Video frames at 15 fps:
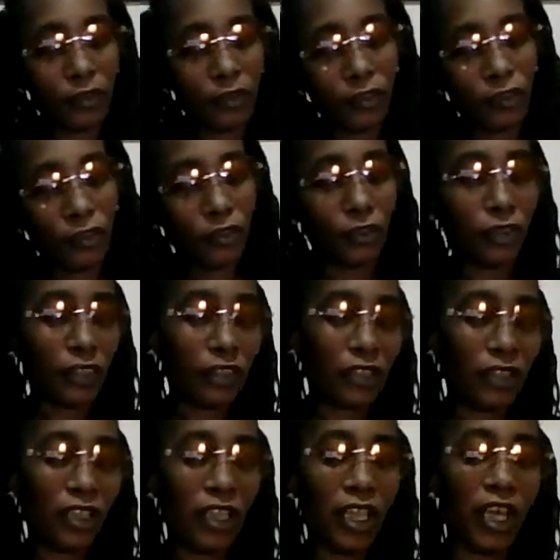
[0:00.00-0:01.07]
I see they
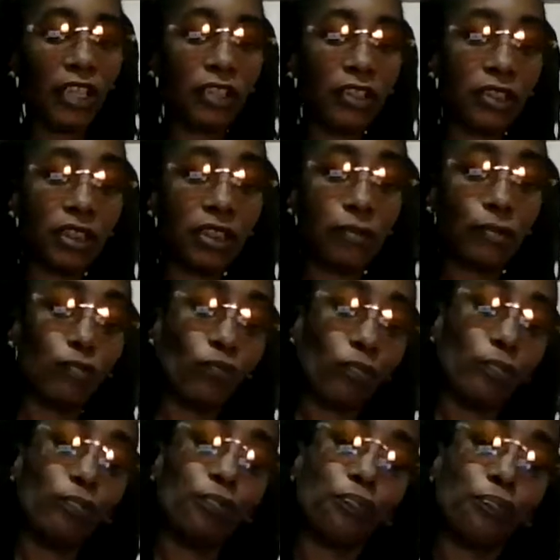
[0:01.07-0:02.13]
got a
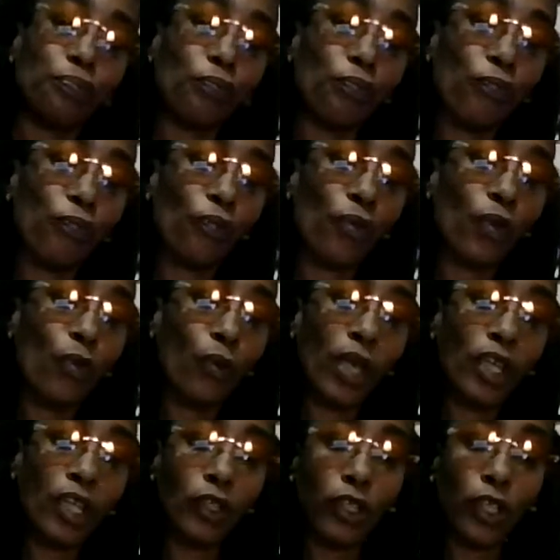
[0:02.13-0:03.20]
way that
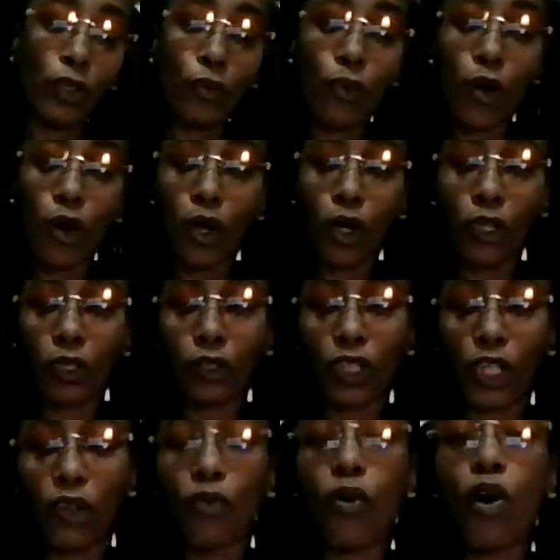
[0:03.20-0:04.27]
they walk. They
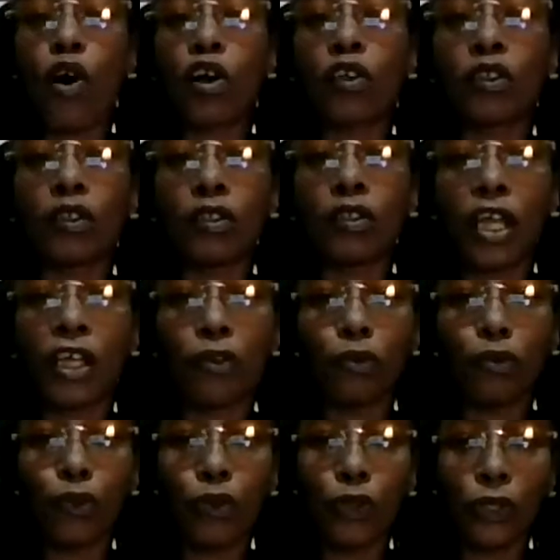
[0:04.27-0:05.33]
walk like a royal.